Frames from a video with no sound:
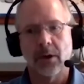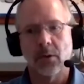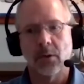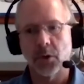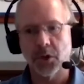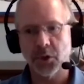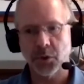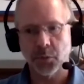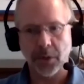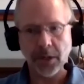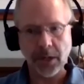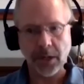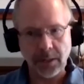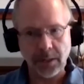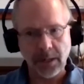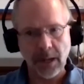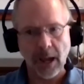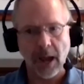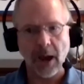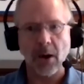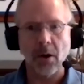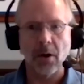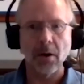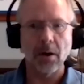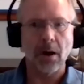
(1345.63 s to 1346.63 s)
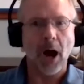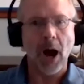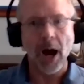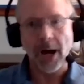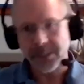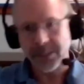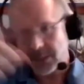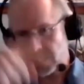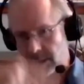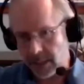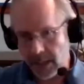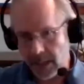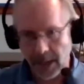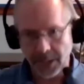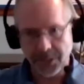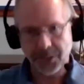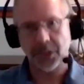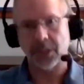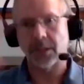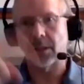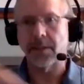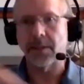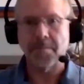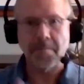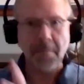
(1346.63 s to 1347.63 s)
which we can now
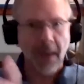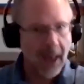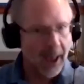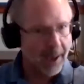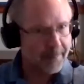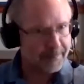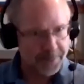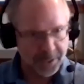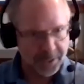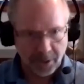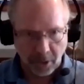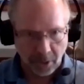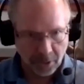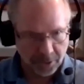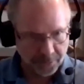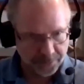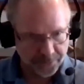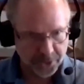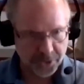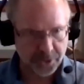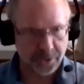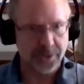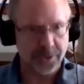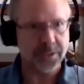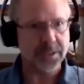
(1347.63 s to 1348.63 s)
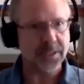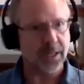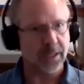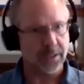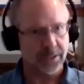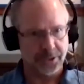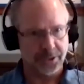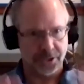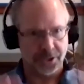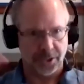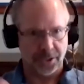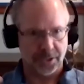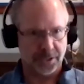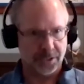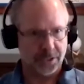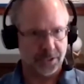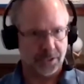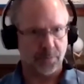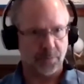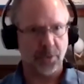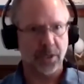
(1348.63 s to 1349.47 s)
ontologically map in artificial intelligence.